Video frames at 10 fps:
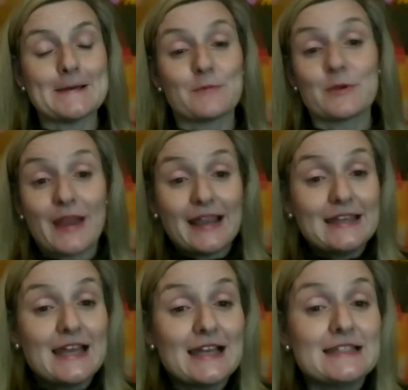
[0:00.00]
We
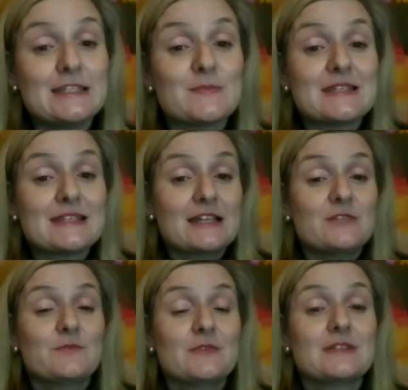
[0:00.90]
recognize to be
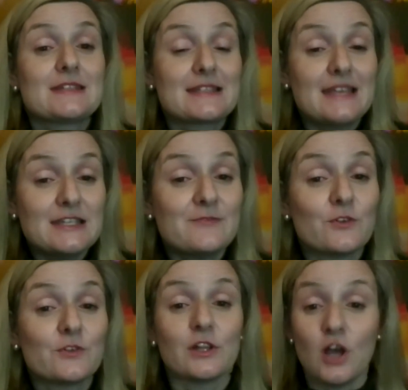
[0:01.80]
successful
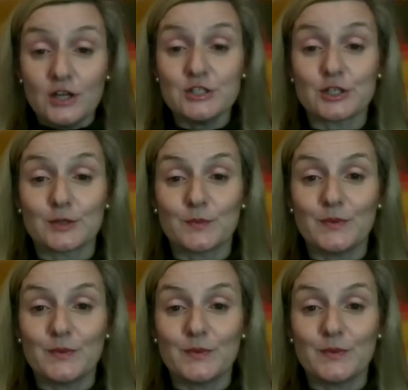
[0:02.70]
in the long term,